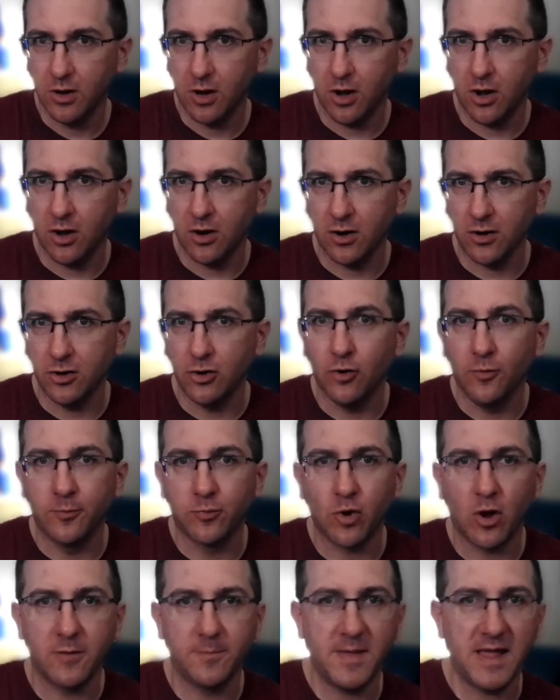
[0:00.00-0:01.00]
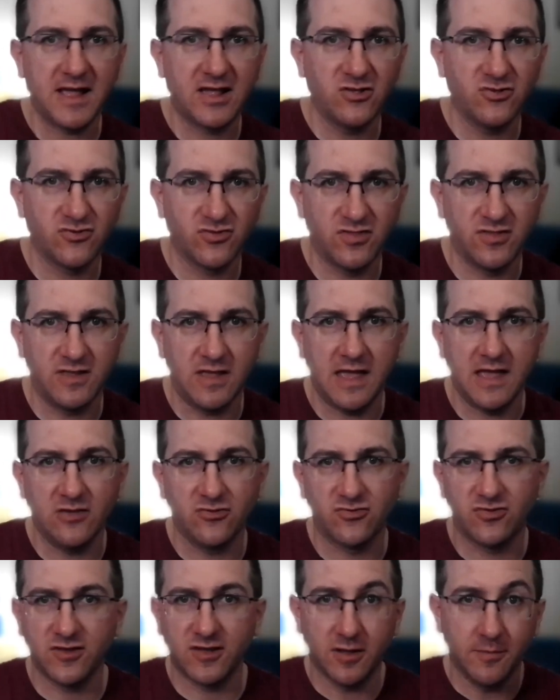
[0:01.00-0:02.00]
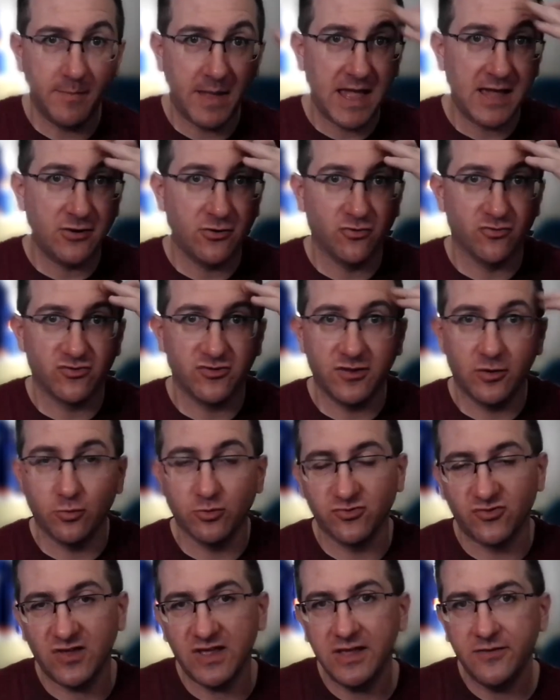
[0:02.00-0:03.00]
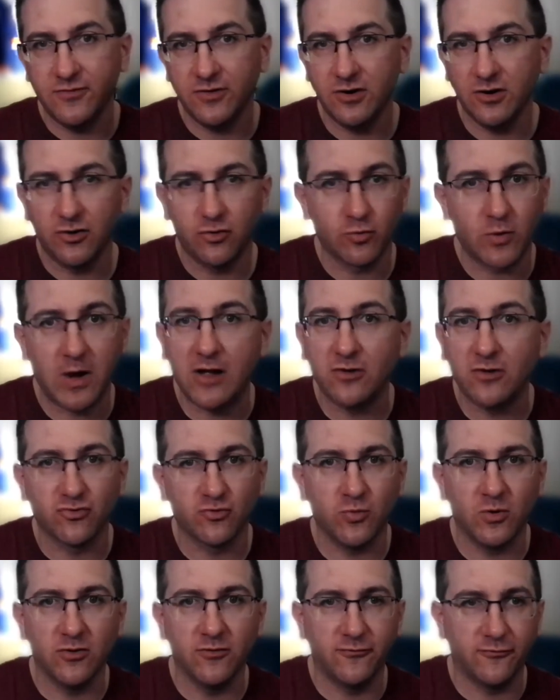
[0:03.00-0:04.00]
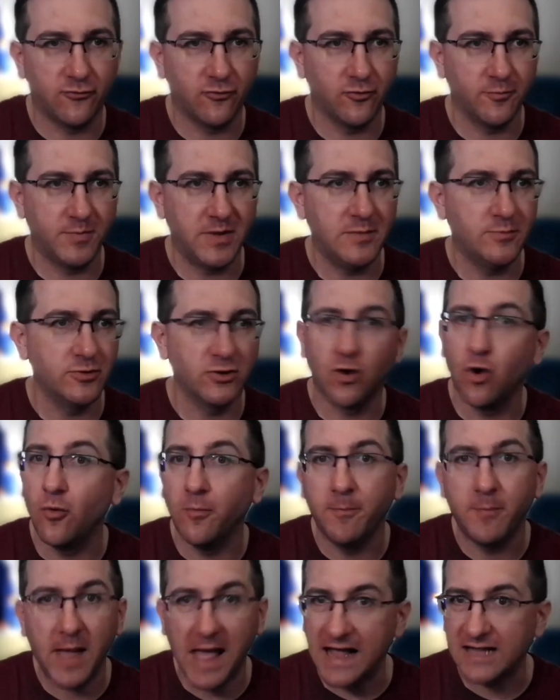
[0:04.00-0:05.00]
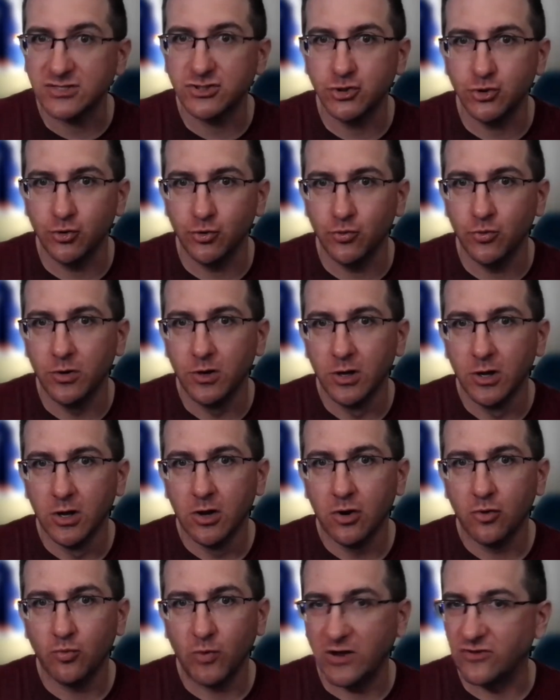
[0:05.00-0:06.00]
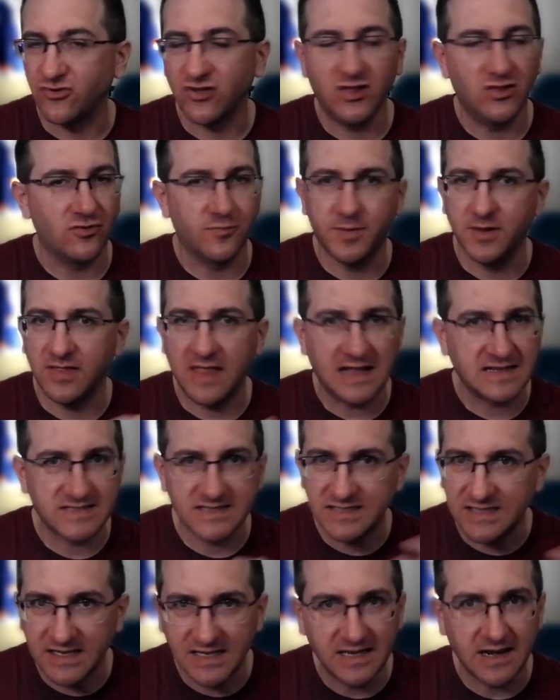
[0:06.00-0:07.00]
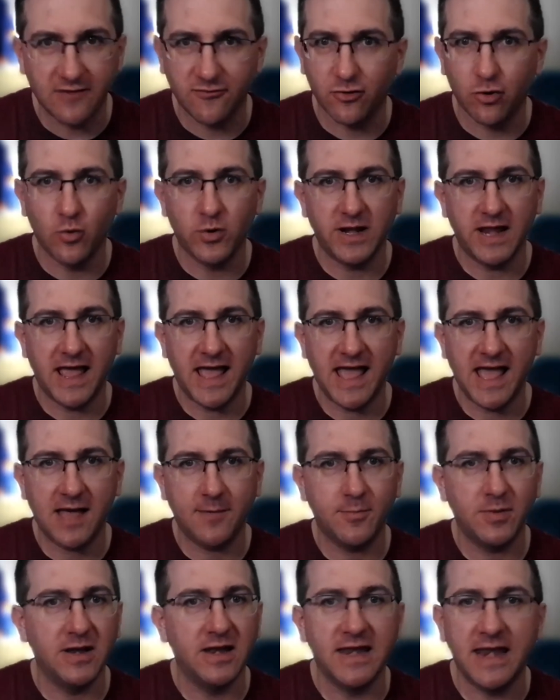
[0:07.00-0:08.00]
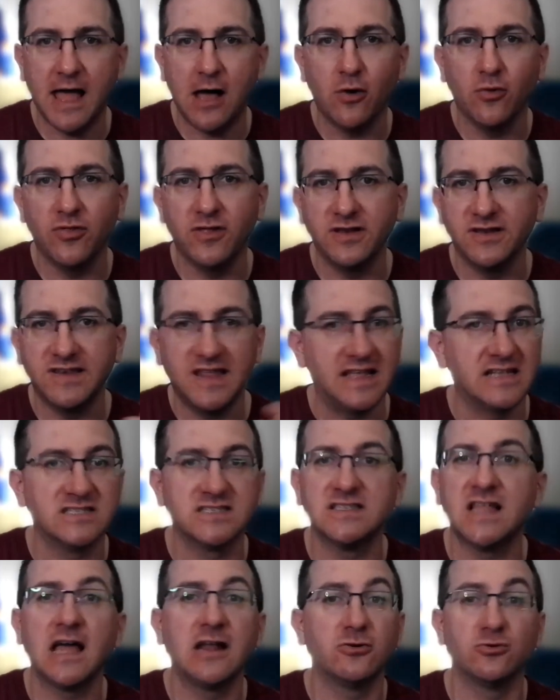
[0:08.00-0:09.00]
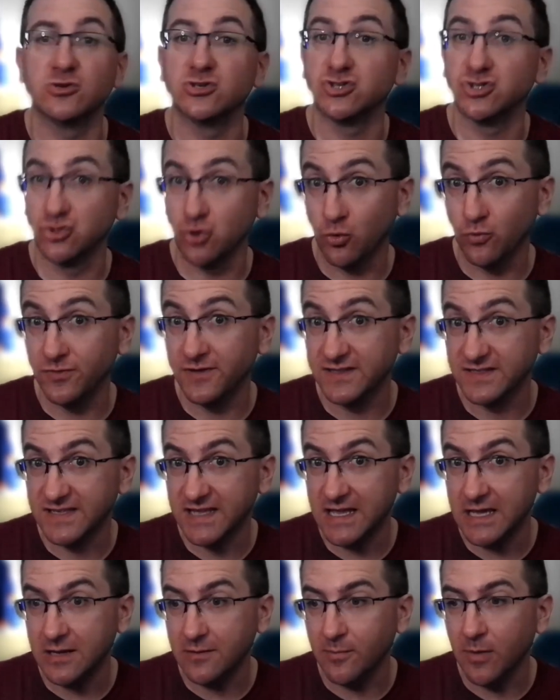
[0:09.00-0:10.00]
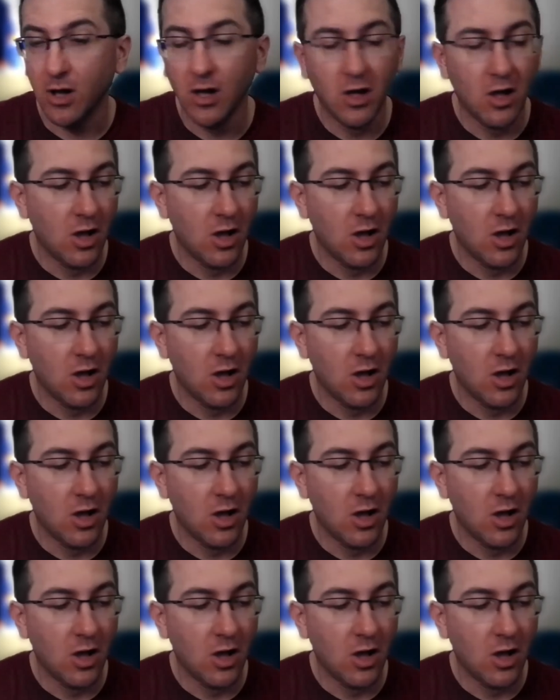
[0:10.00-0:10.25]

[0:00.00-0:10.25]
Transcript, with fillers: Uh, you know, brought back as the as the commanders, and there was even a groundswell for people to go back to Redskins, but that's never going to happen now that Dan Snyder has sold the team.